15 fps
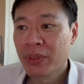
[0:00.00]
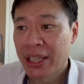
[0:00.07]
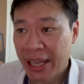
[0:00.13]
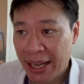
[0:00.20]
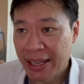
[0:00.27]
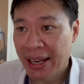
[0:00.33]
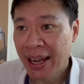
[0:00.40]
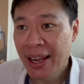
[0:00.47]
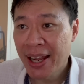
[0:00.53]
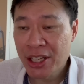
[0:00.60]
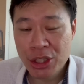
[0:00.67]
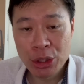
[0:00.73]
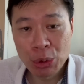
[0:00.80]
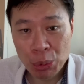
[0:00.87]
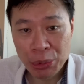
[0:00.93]
Can I
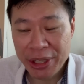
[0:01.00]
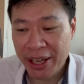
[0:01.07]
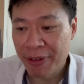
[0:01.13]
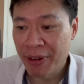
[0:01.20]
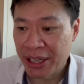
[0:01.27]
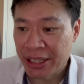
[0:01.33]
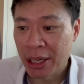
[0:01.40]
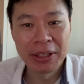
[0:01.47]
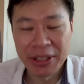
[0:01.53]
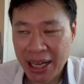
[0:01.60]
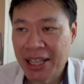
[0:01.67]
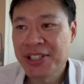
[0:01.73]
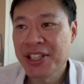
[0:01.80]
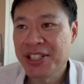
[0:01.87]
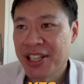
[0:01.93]
actually do that right now? The
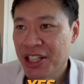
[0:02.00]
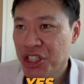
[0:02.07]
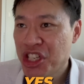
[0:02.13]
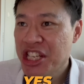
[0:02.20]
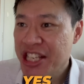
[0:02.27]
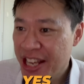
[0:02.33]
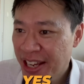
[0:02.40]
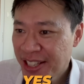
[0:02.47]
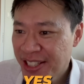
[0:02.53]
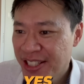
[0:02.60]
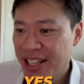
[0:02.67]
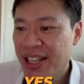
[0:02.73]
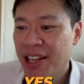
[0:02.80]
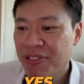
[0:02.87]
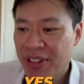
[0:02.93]
answer is actually yes,
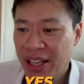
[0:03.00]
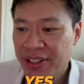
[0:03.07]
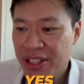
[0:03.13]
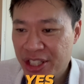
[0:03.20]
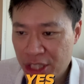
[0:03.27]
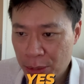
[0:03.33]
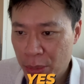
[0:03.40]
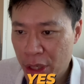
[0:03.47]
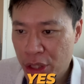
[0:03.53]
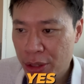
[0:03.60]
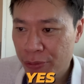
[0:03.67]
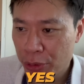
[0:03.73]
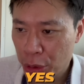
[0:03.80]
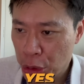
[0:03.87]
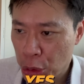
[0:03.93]
and I've done the simulation
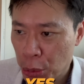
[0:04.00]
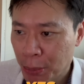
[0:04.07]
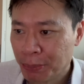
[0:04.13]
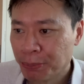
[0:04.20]
for you.